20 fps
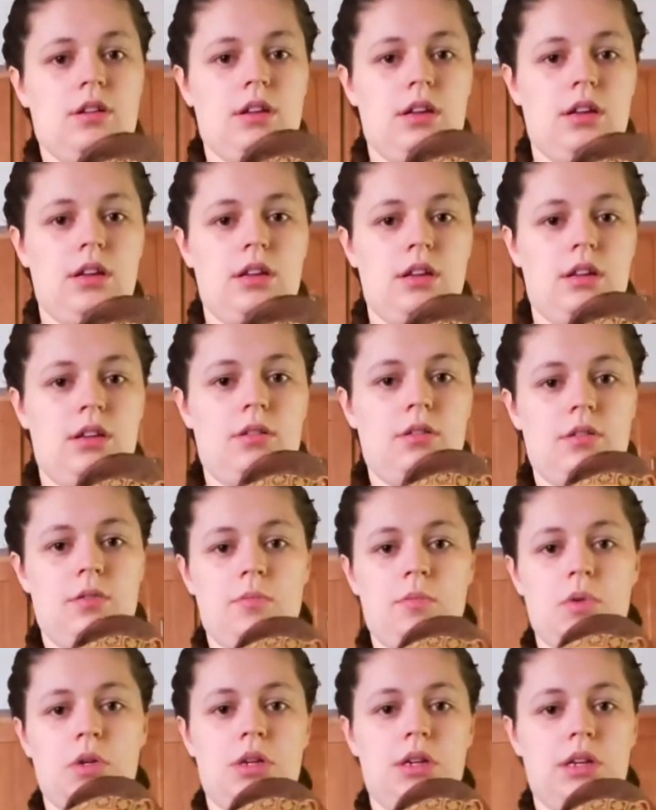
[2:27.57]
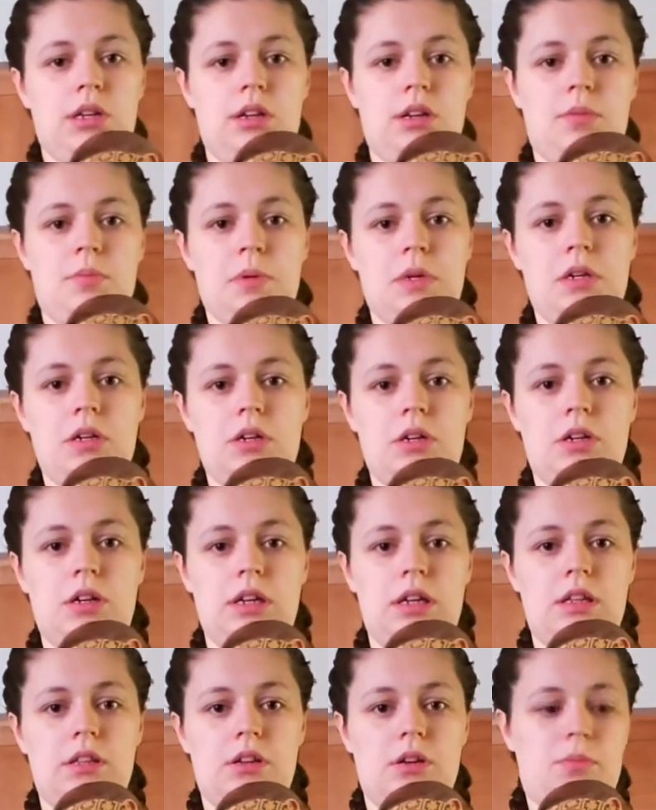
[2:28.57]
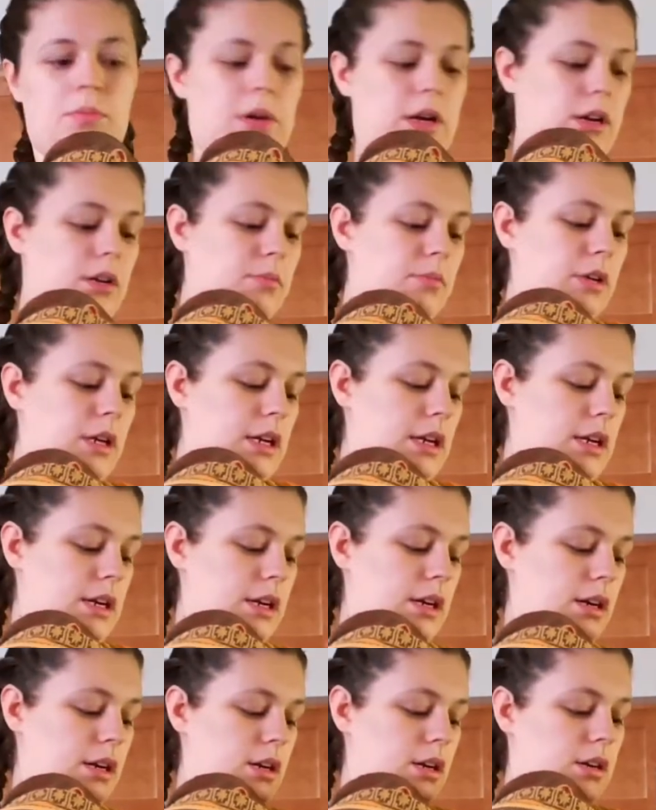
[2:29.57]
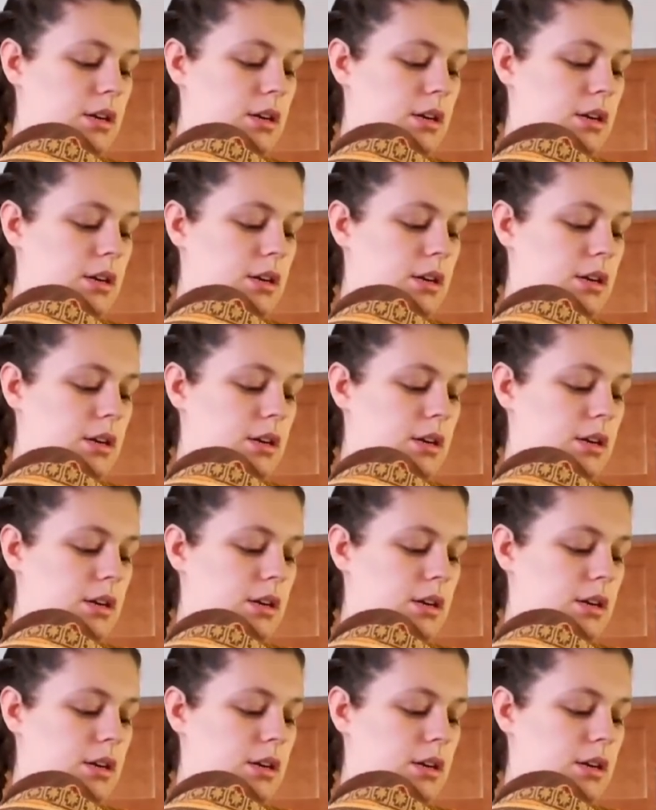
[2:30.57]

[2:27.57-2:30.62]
And put it up underneath her bottom right here.